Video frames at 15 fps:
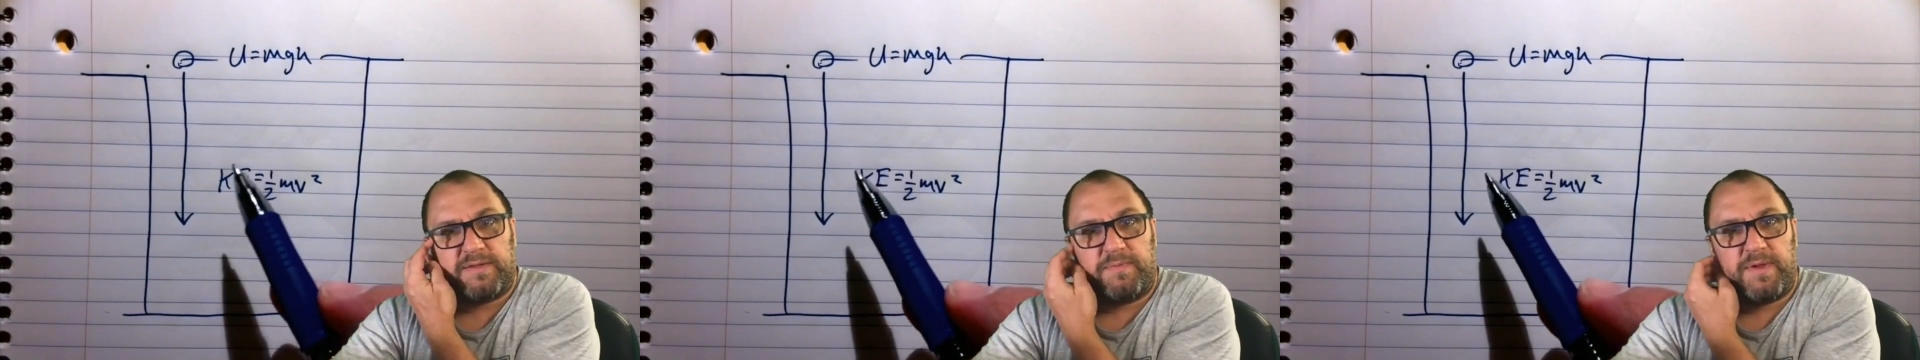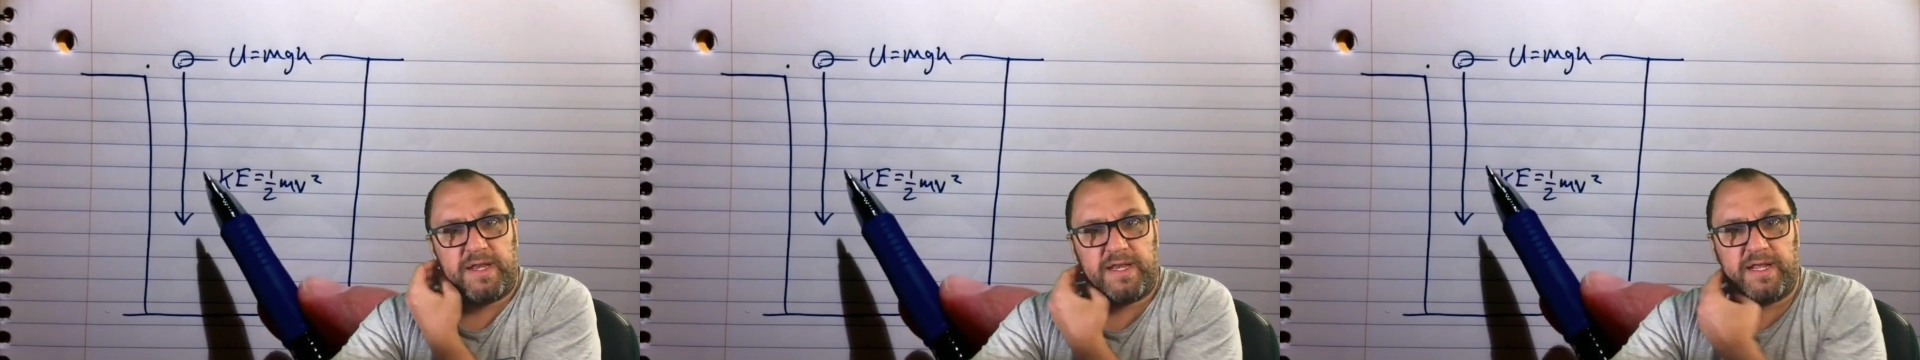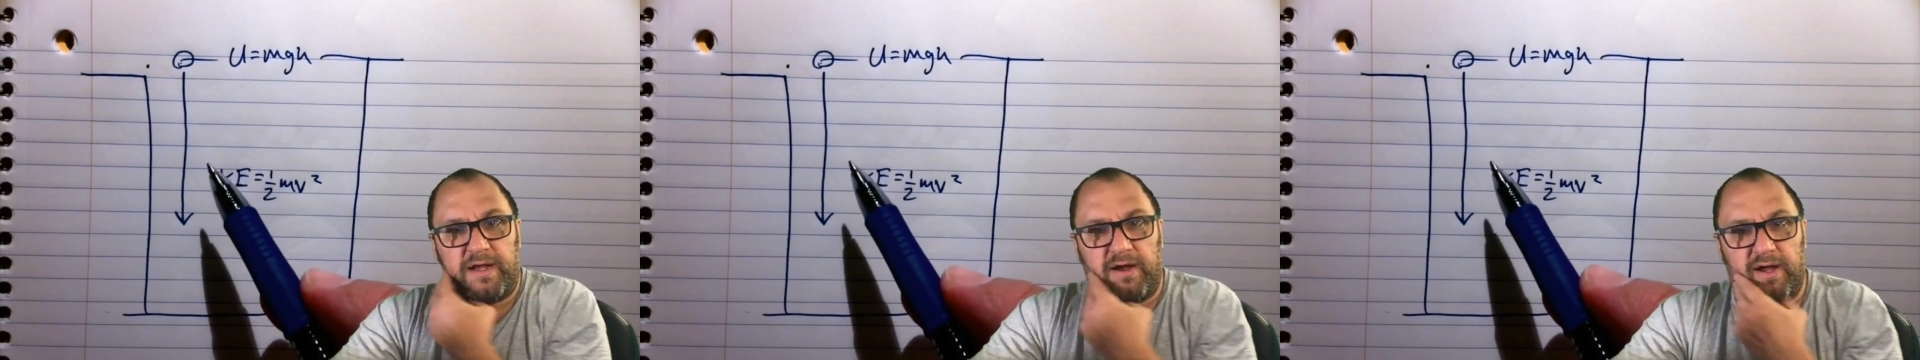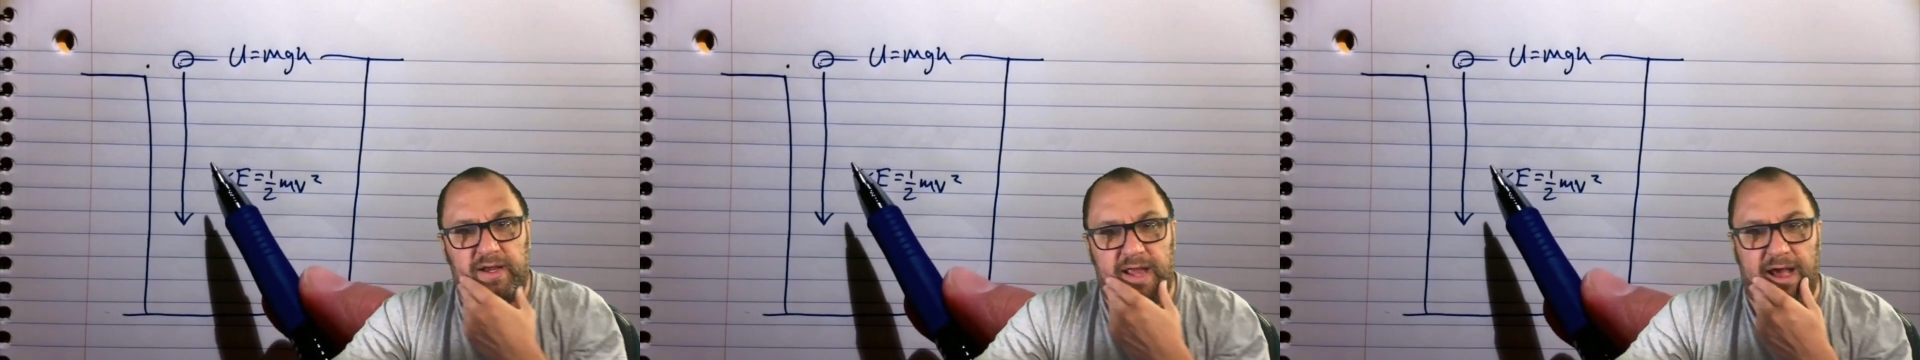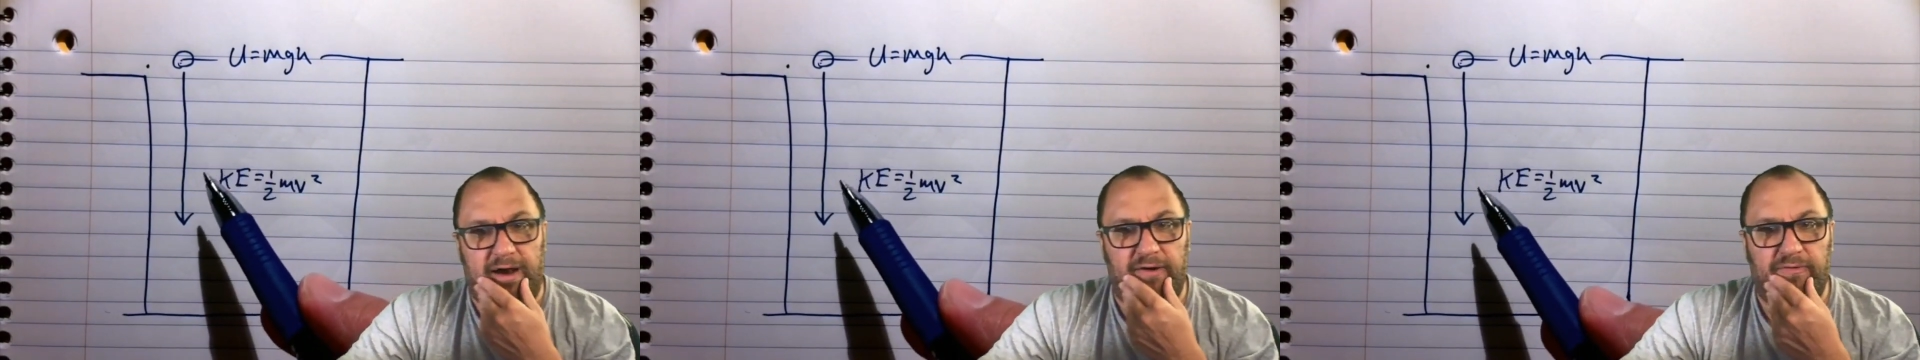depending
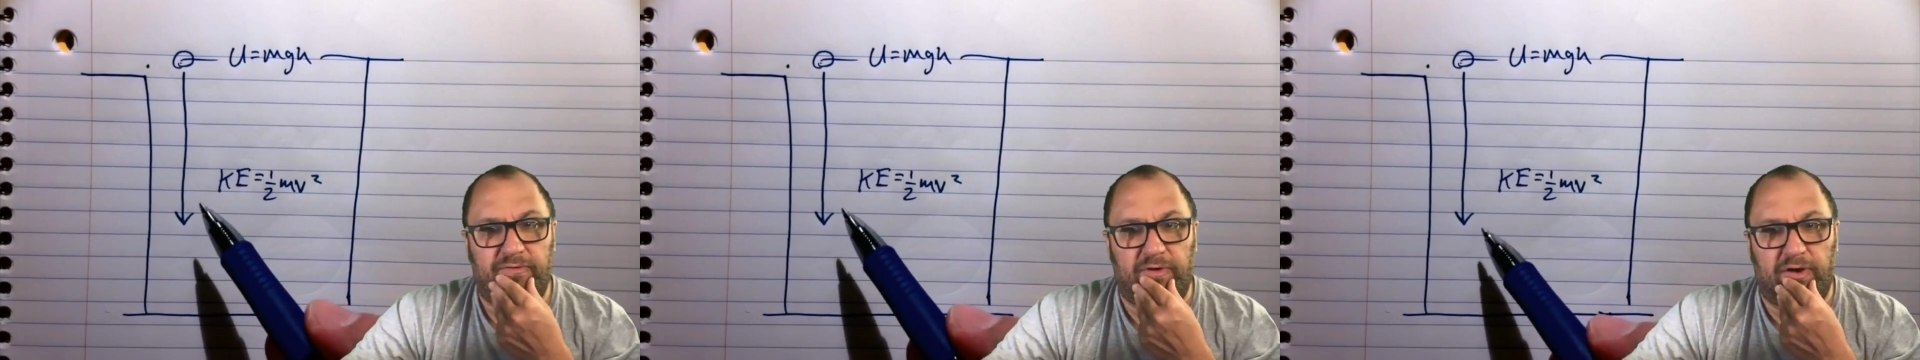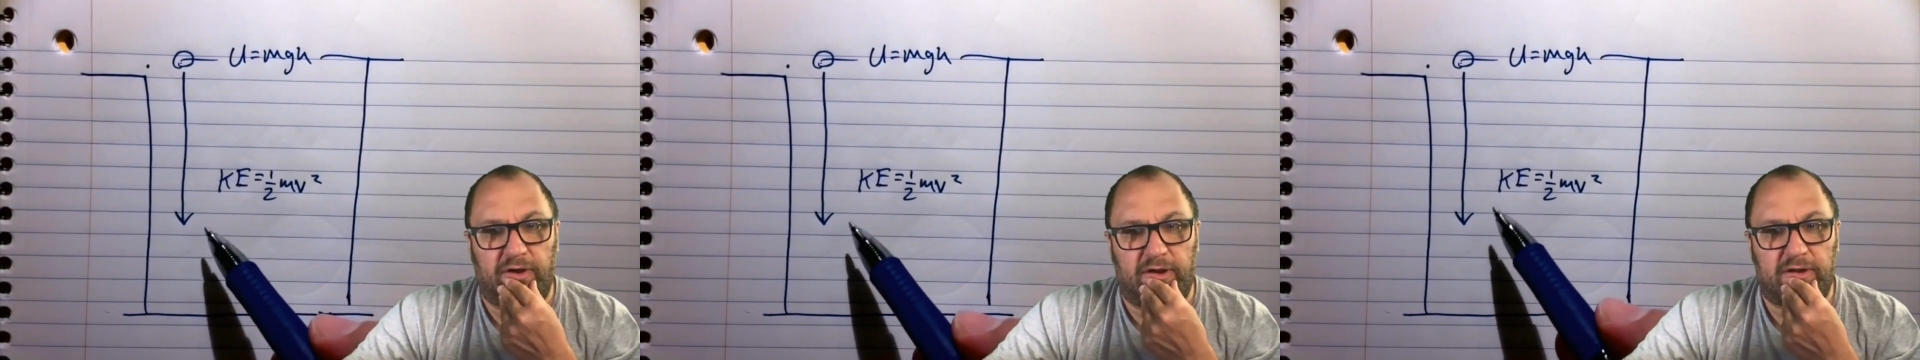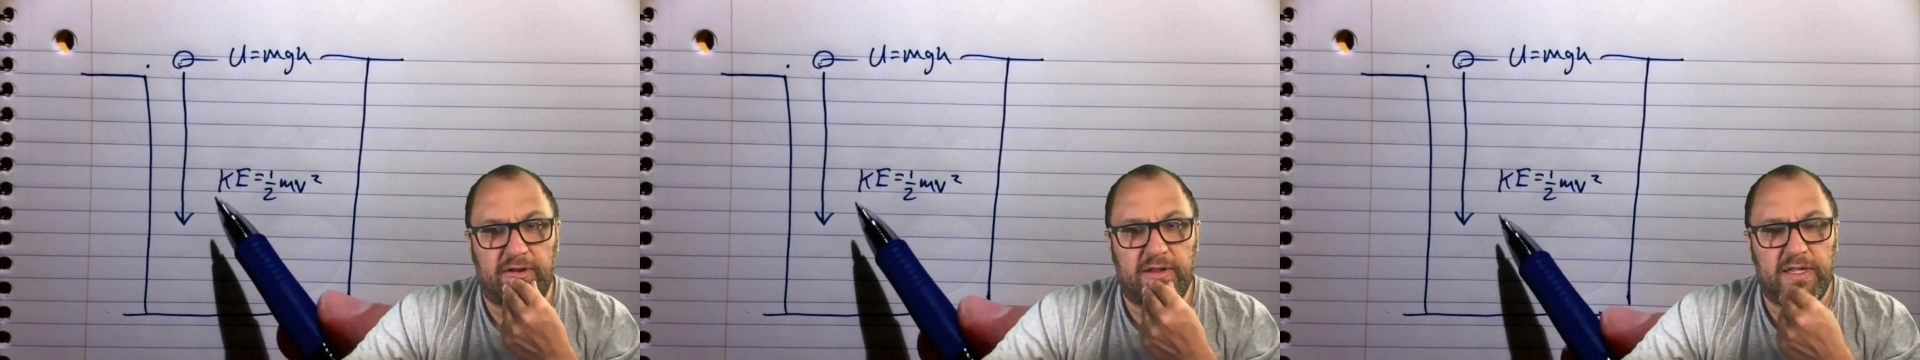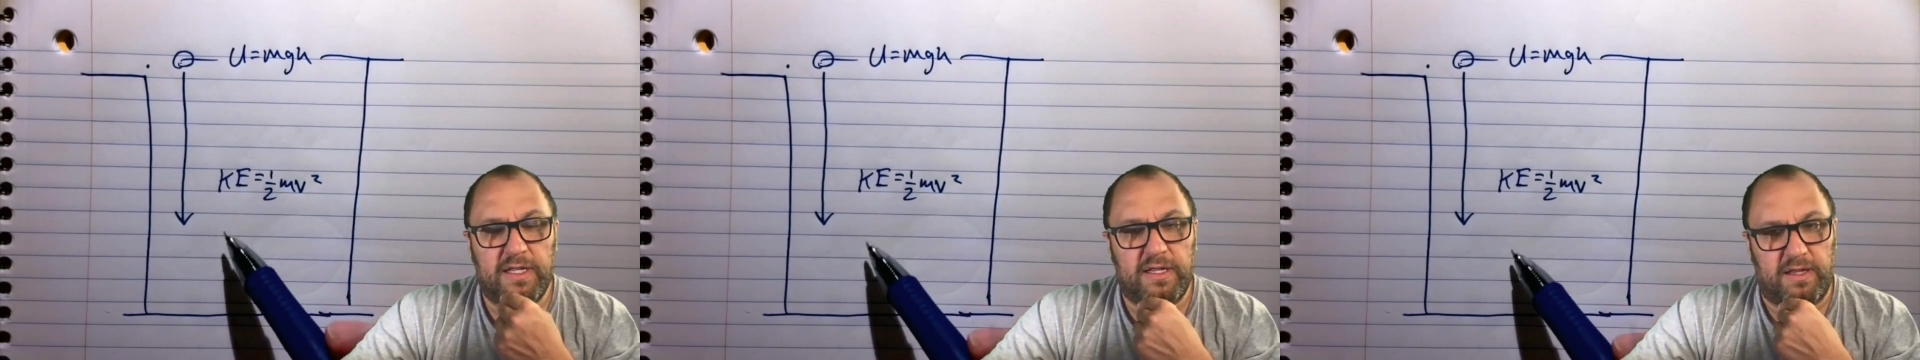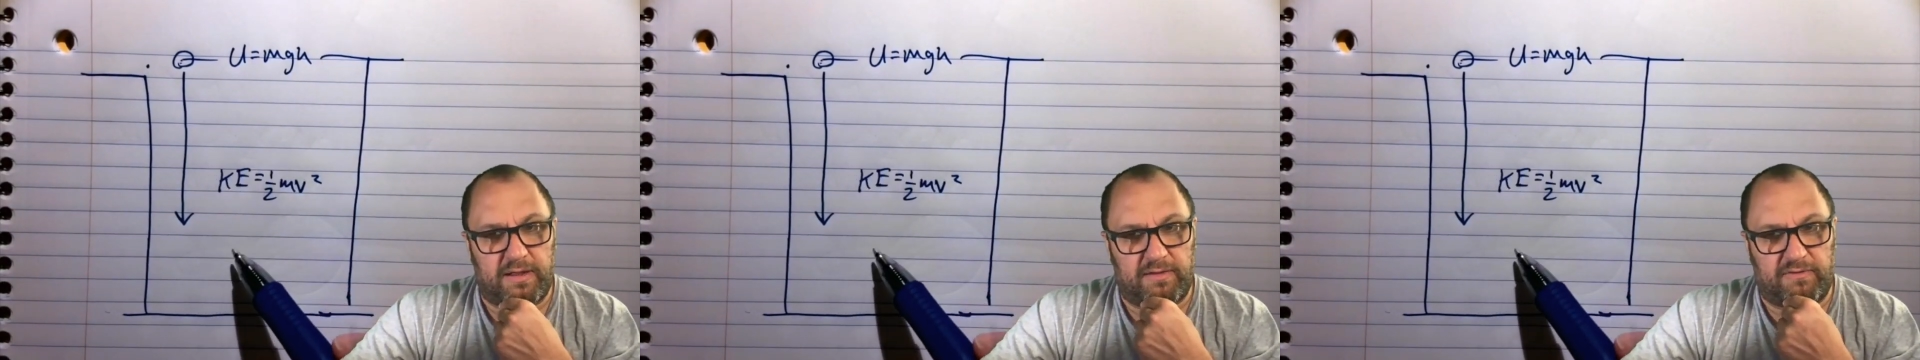on how far
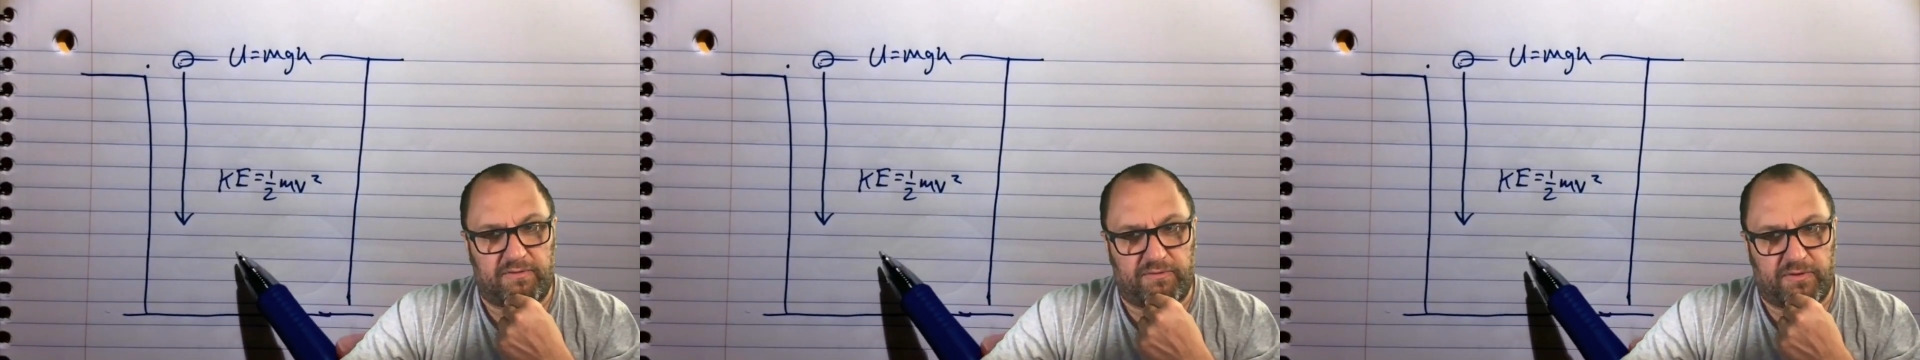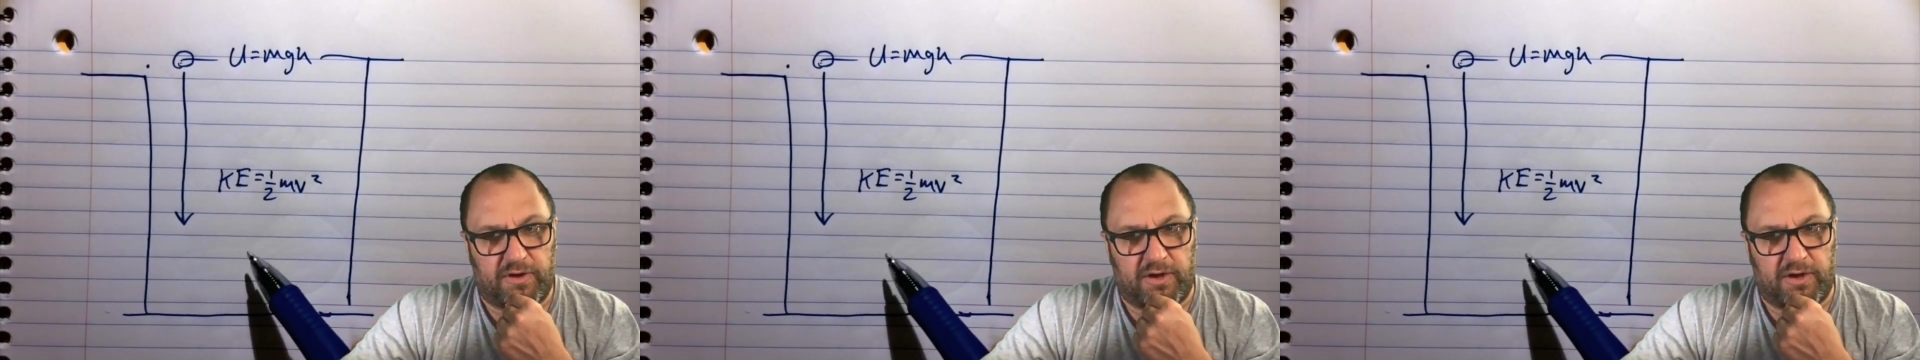it's